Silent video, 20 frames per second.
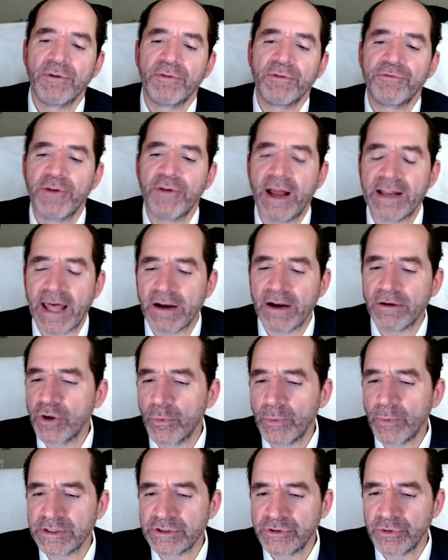of a friend. I don't
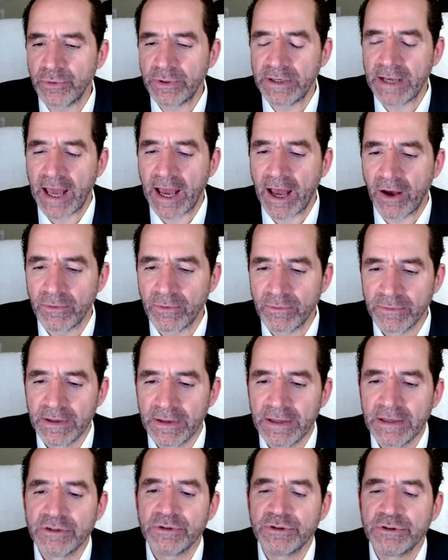know what he's doing now.
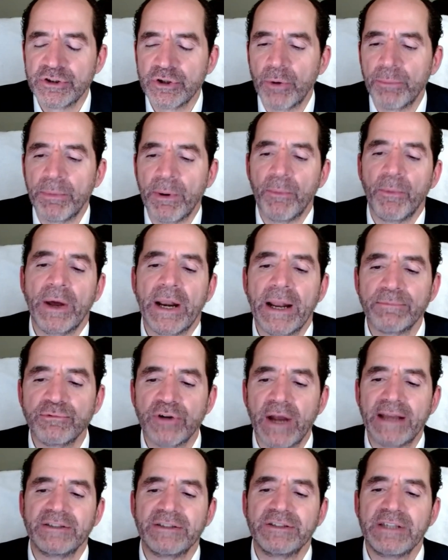So, but what I'm
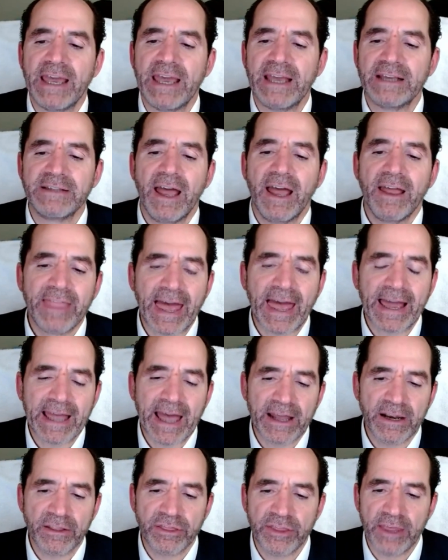trying to say is that
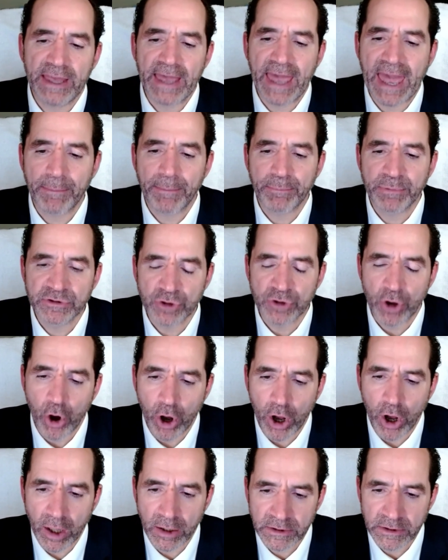kind of thing happens
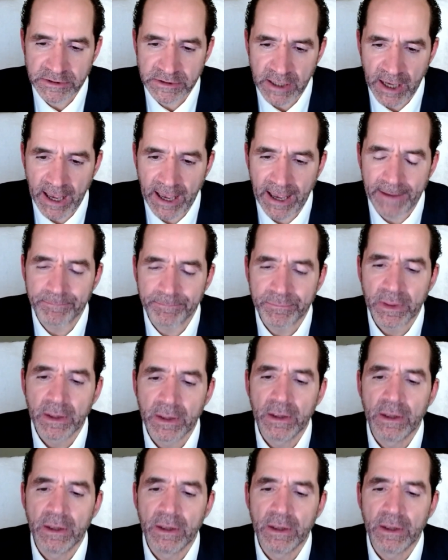all the time.